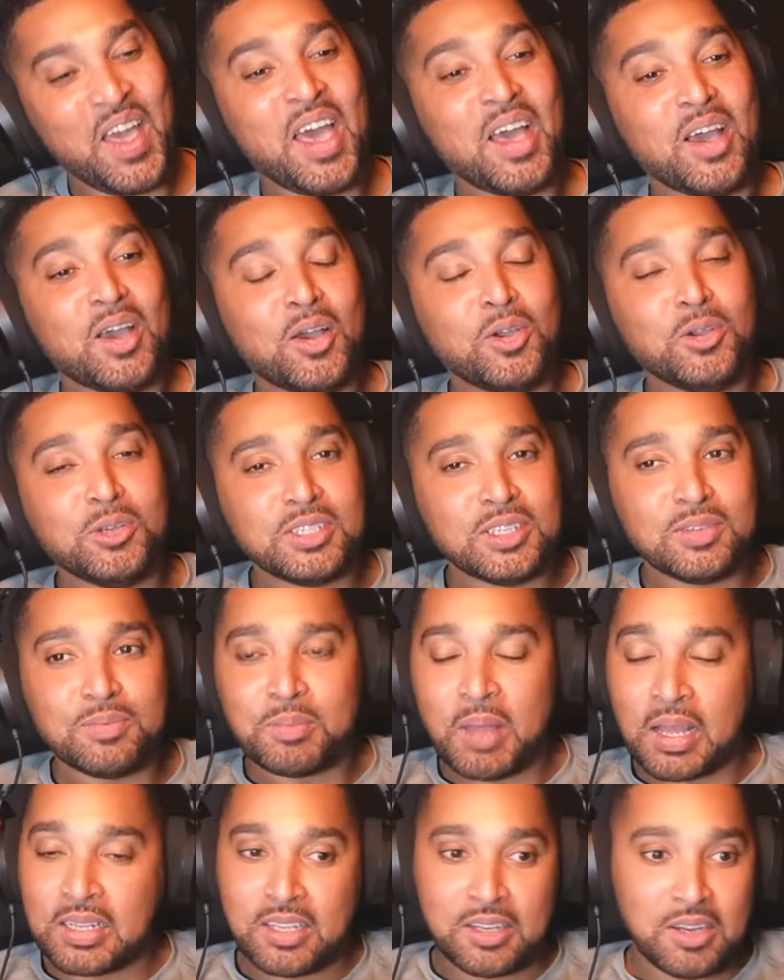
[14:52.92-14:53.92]
Who's he?
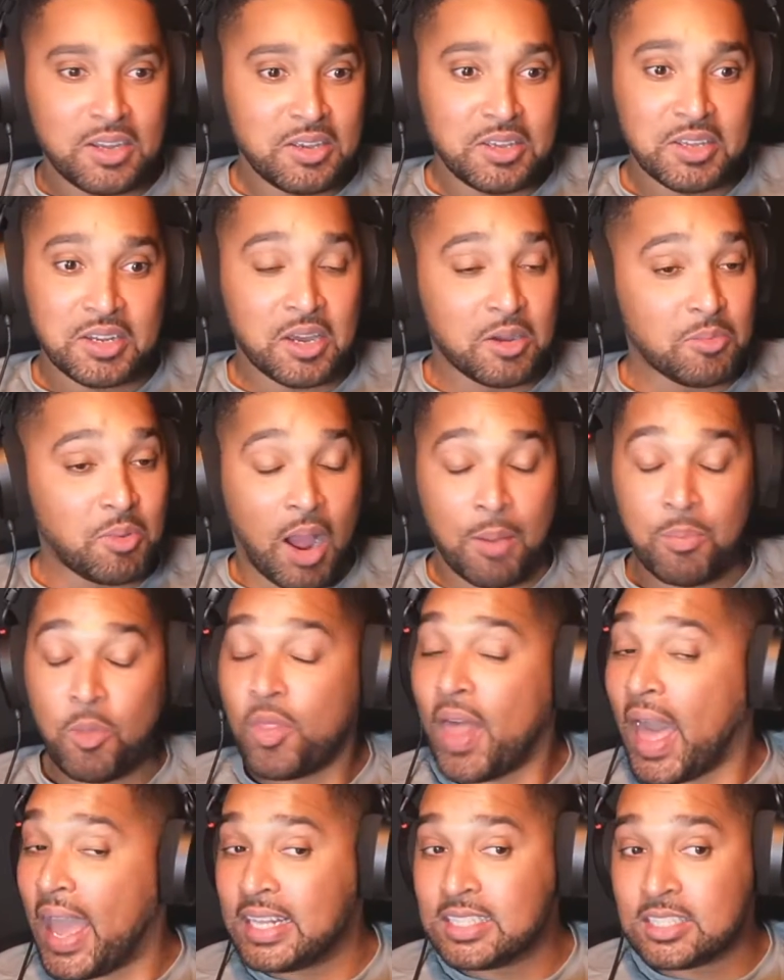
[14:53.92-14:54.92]
I don't know, bro. I'm not
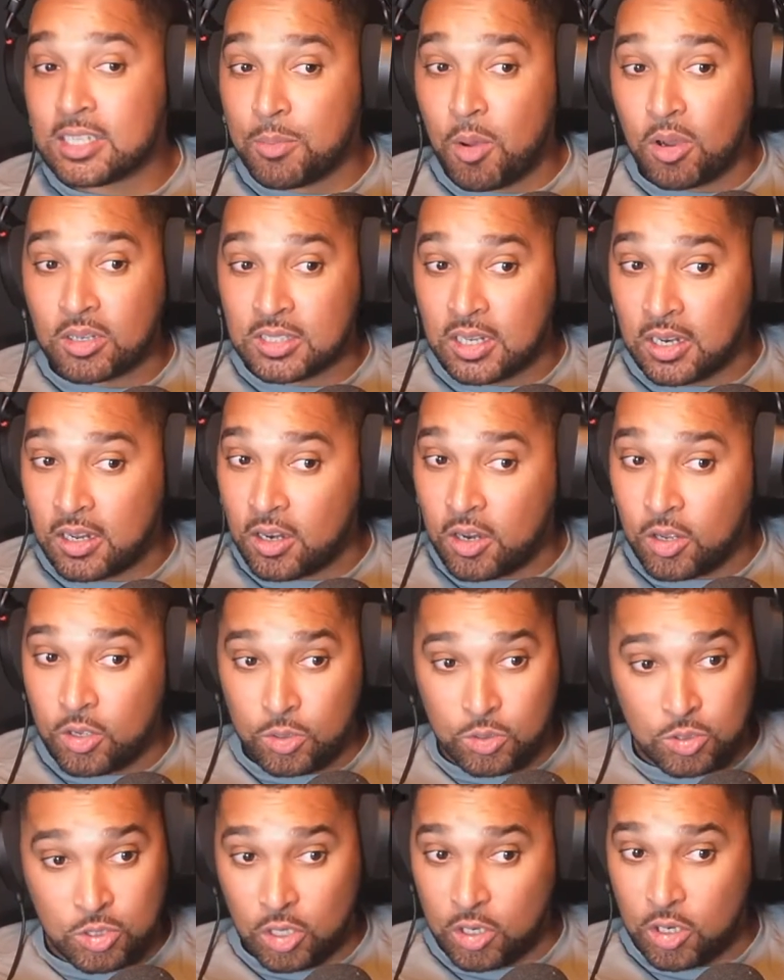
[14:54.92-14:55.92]
that into boxing. I don't know
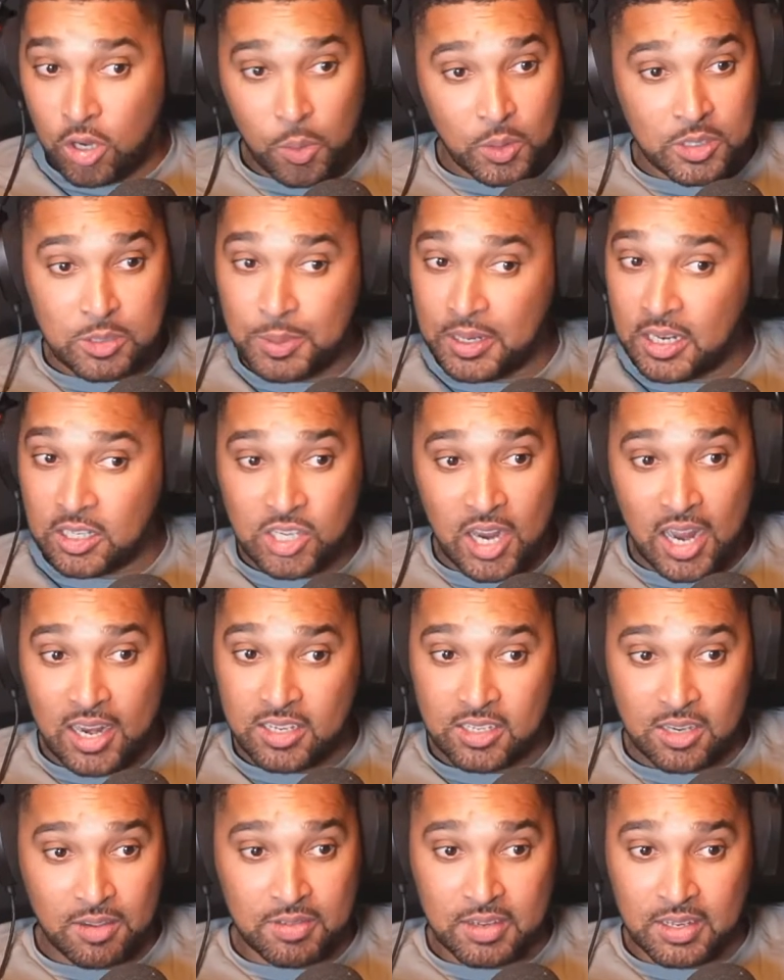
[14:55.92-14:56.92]
who. So no one's been a
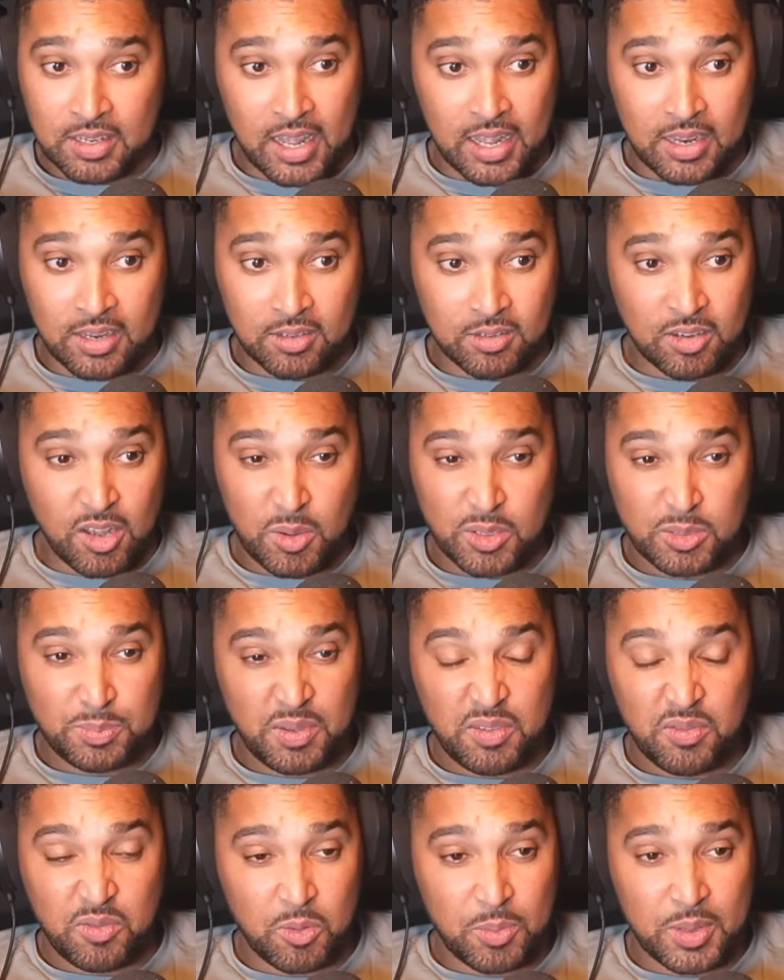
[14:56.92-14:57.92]
challenge other than that, though. No one's
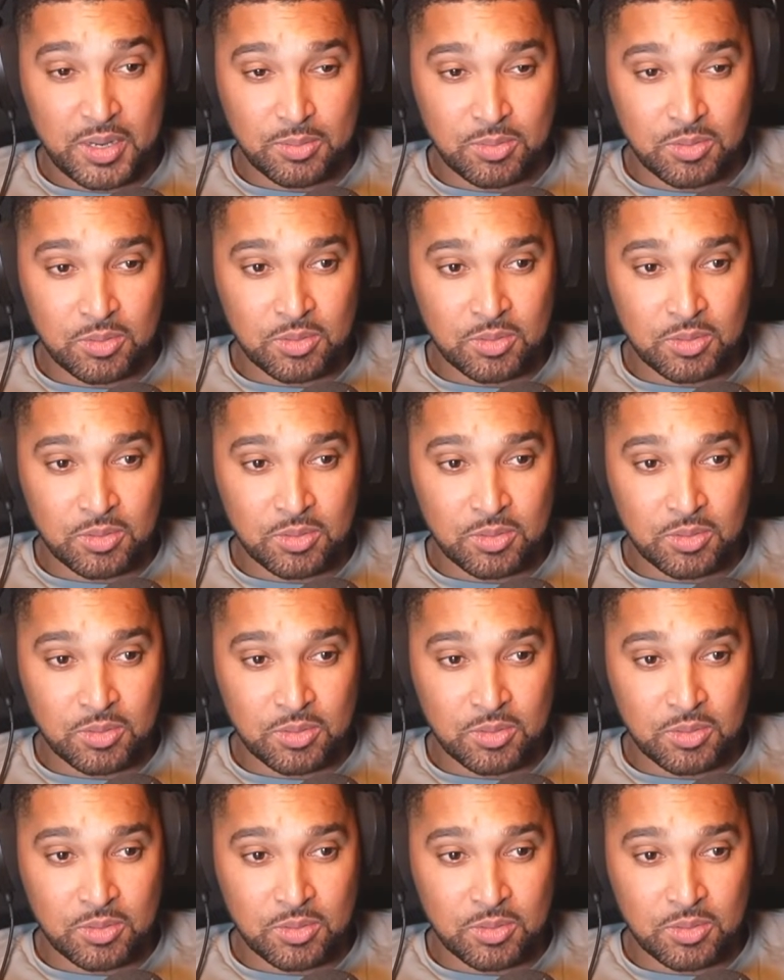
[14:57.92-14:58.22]
been formidable.